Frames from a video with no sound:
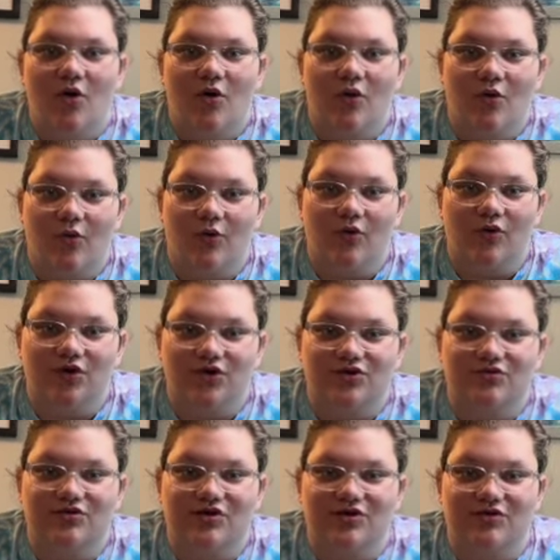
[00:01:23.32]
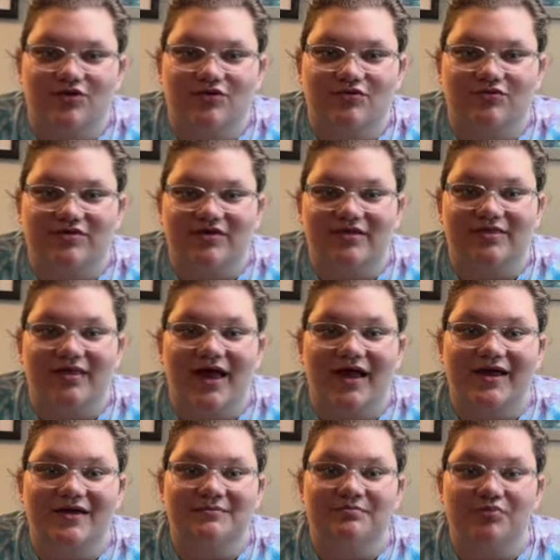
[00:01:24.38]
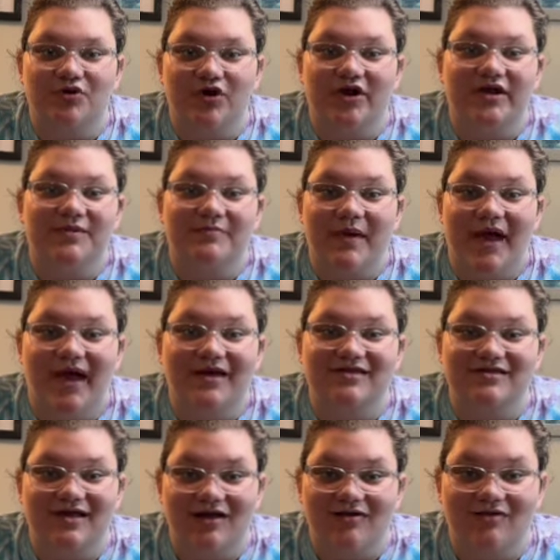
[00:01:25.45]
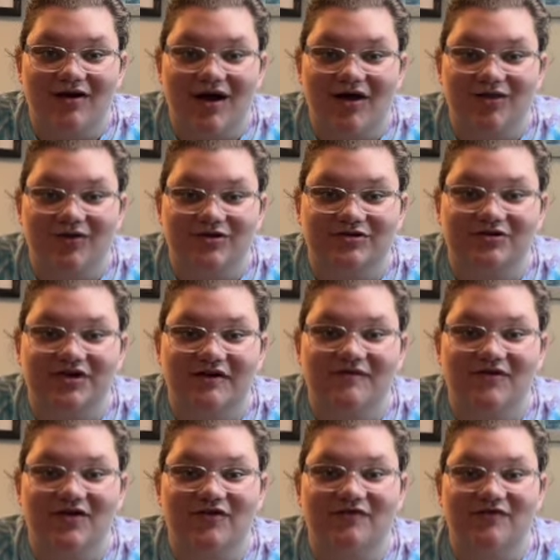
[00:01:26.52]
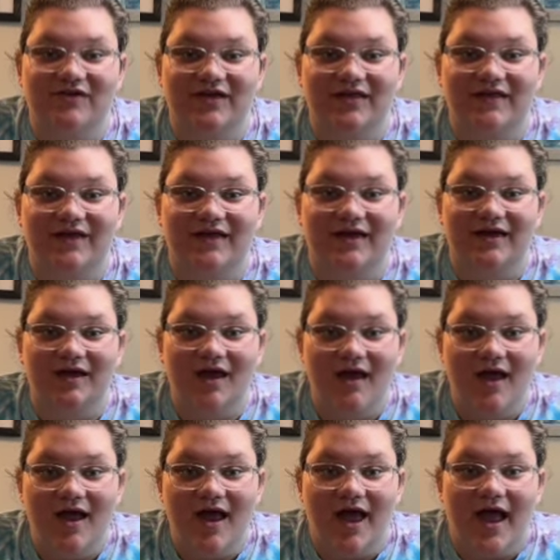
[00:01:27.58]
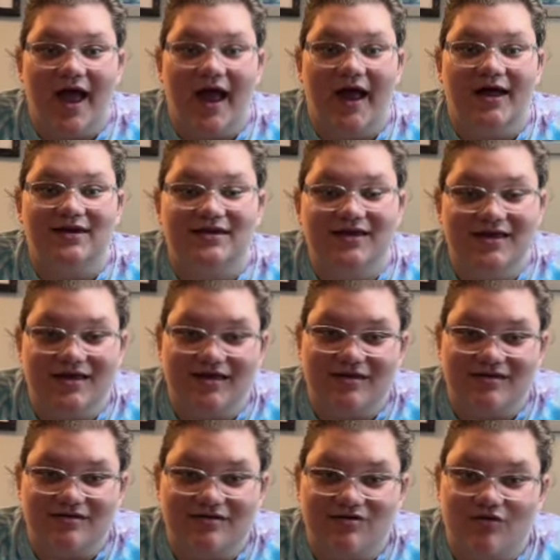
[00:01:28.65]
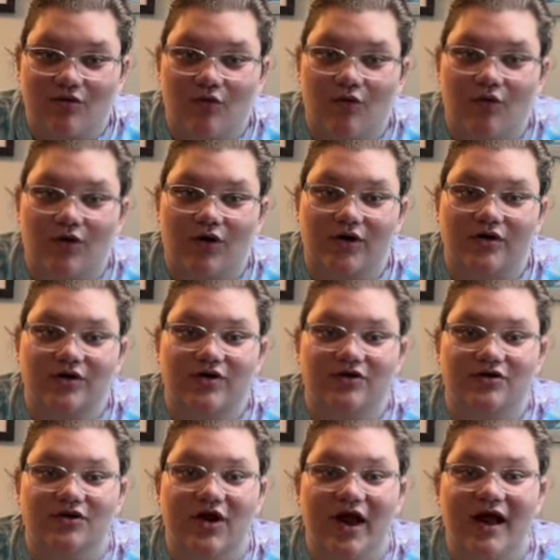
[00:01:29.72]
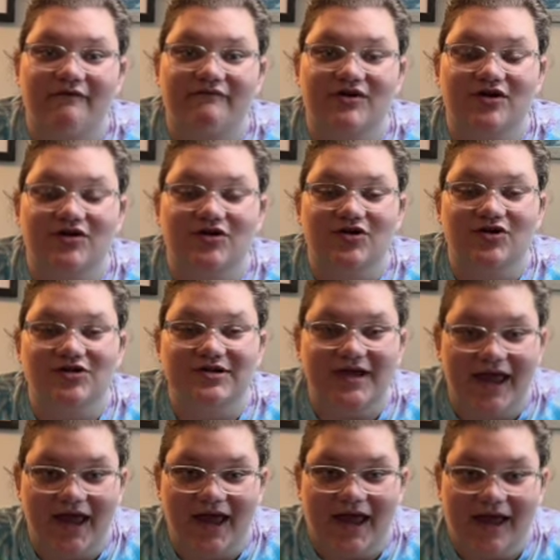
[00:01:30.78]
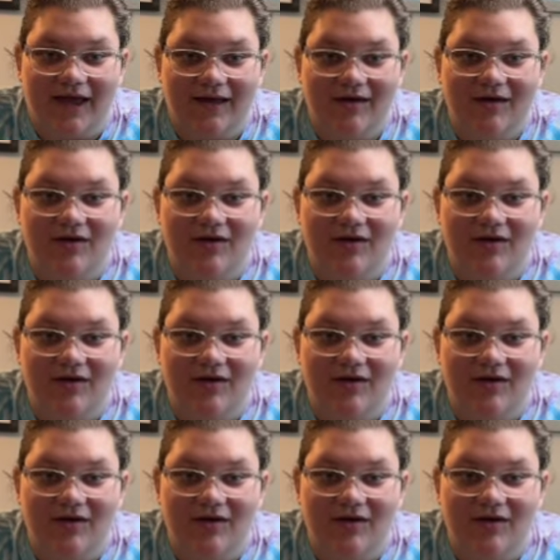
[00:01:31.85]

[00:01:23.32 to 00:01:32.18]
Or you can use light, pretty pastel colors if you're feeling at ease or you're having a good day.